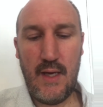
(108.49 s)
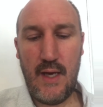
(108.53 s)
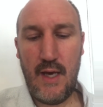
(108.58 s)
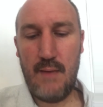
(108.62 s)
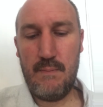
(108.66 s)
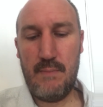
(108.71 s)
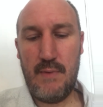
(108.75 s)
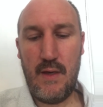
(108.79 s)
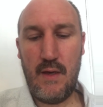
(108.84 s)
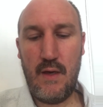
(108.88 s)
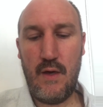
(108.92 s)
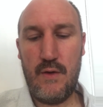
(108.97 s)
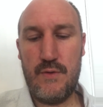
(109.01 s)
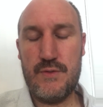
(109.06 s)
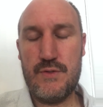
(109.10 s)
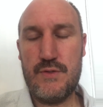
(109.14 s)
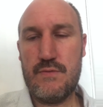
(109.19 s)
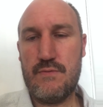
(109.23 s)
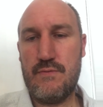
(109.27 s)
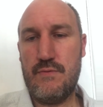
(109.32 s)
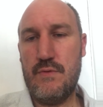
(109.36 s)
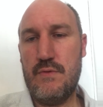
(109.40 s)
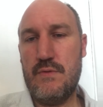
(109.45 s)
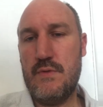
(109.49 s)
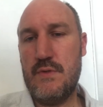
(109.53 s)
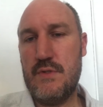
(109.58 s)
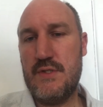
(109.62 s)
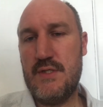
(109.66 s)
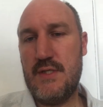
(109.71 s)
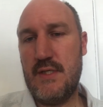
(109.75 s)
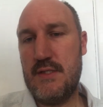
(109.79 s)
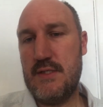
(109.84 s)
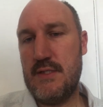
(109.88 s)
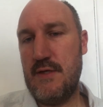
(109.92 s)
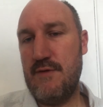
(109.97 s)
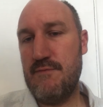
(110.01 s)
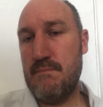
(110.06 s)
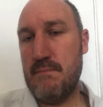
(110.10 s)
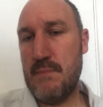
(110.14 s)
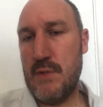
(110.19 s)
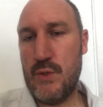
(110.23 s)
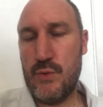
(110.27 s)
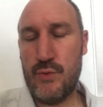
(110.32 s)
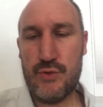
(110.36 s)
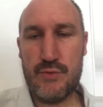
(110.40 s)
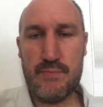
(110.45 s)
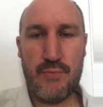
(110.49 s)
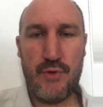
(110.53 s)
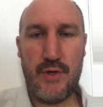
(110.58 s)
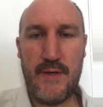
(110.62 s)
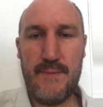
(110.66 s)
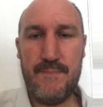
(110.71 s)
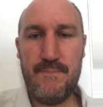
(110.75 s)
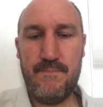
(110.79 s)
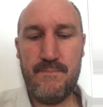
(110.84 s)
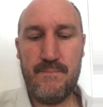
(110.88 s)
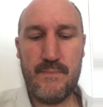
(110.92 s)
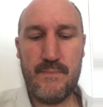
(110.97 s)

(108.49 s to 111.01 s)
It goes through the city of Middlesbrough